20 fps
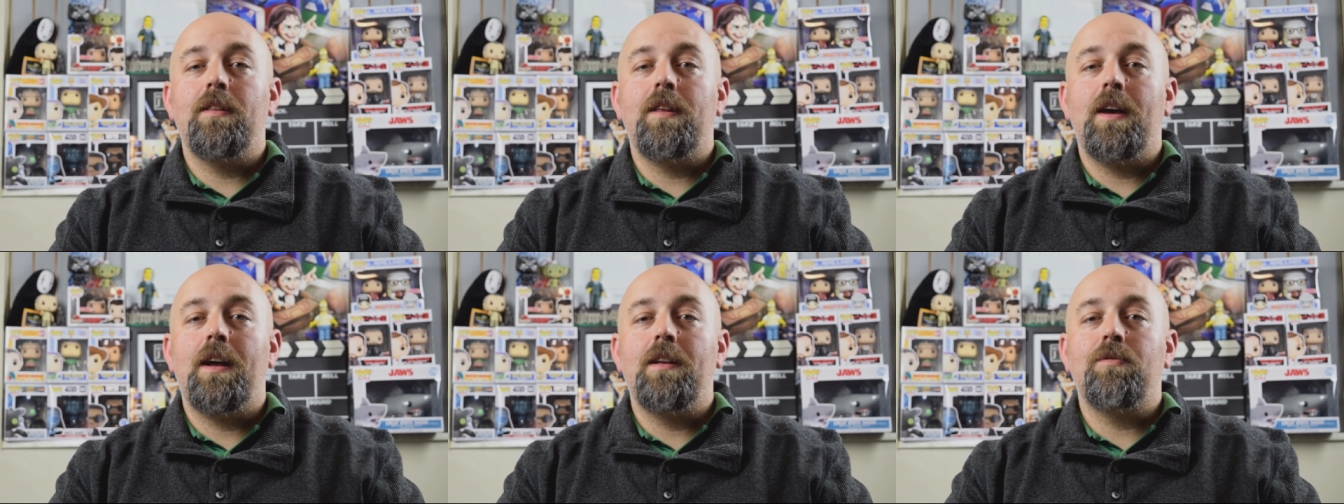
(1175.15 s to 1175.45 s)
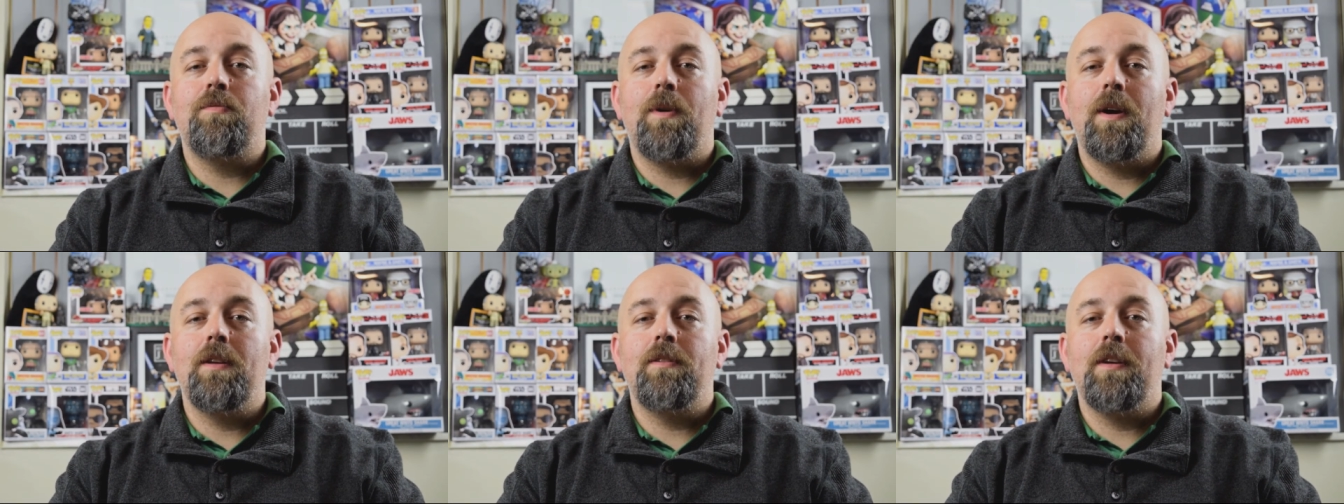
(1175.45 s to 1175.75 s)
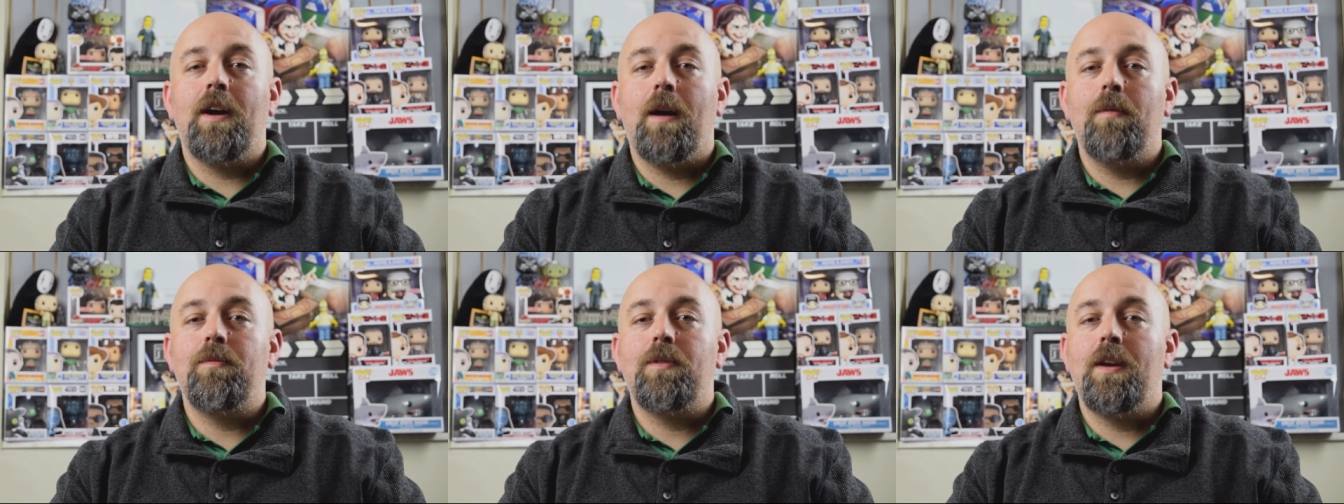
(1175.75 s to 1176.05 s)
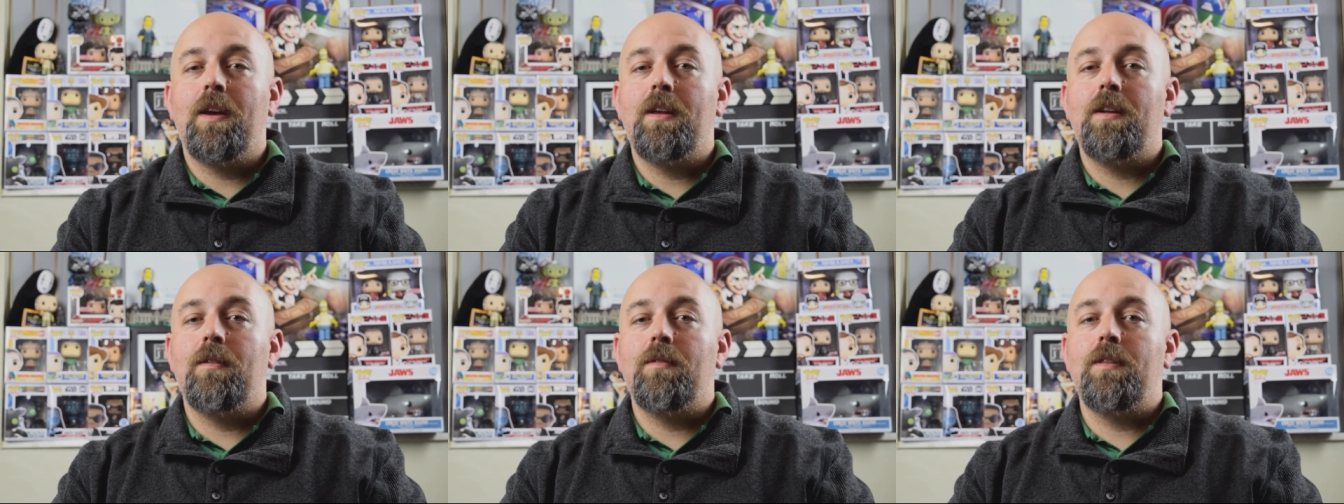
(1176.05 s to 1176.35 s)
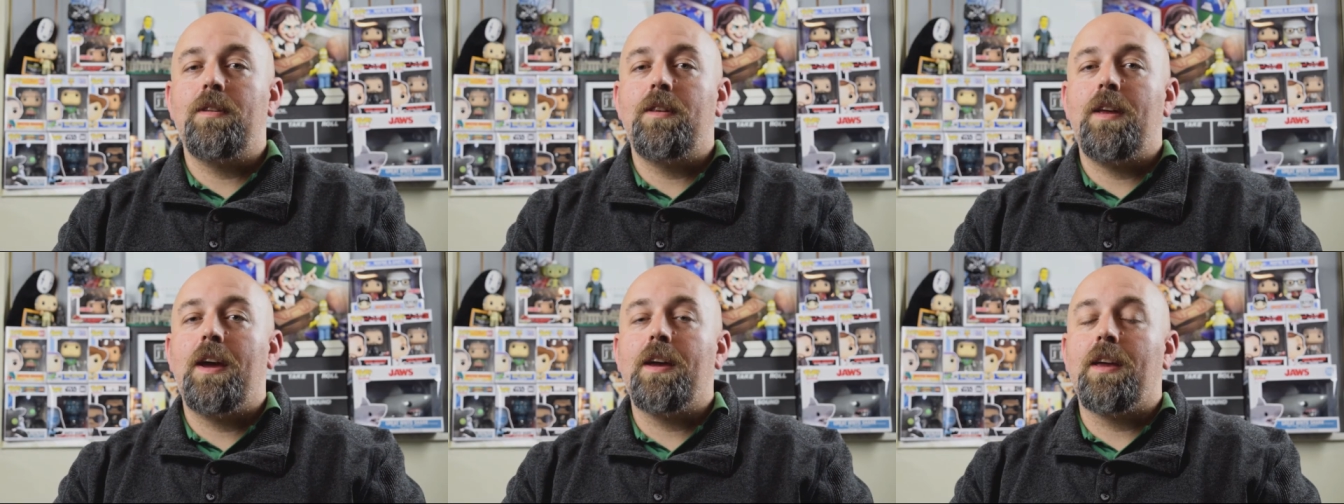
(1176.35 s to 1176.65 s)
That's my top 10 of the
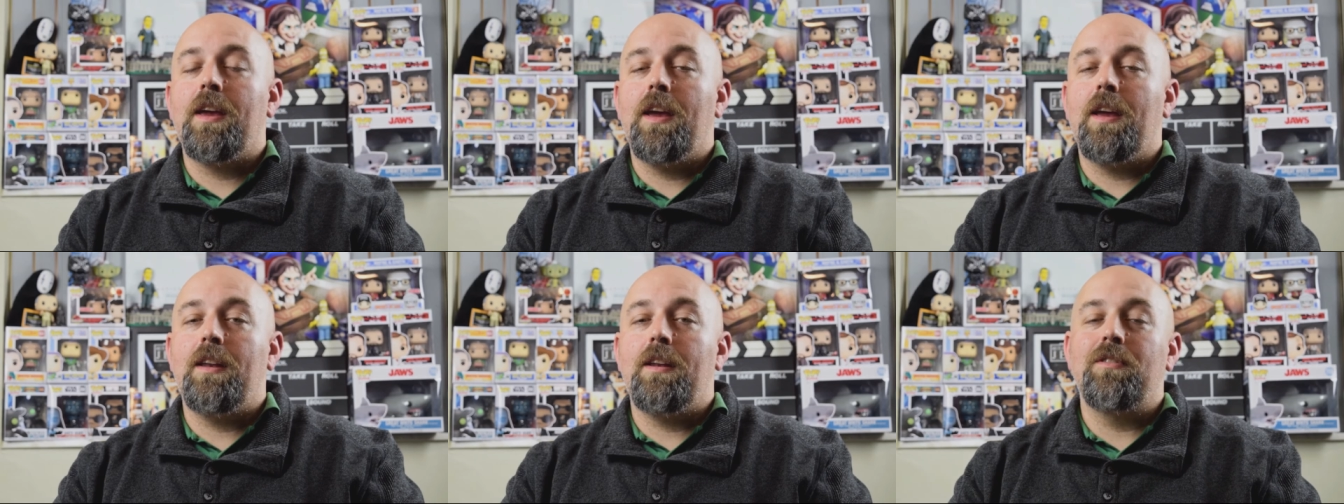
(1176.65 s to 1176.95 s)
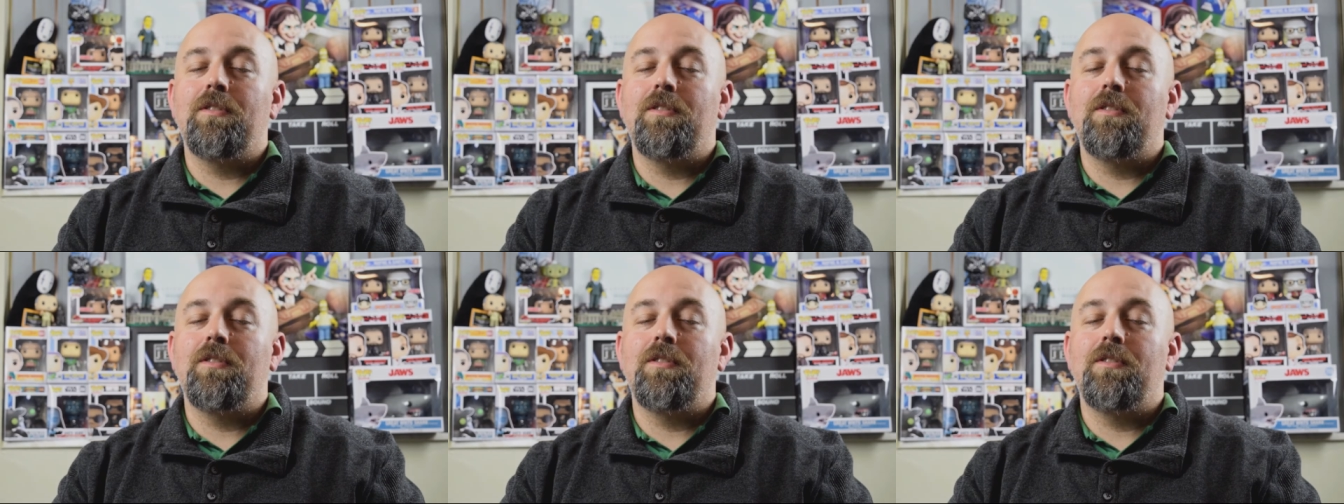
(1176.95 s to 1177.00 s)
decade.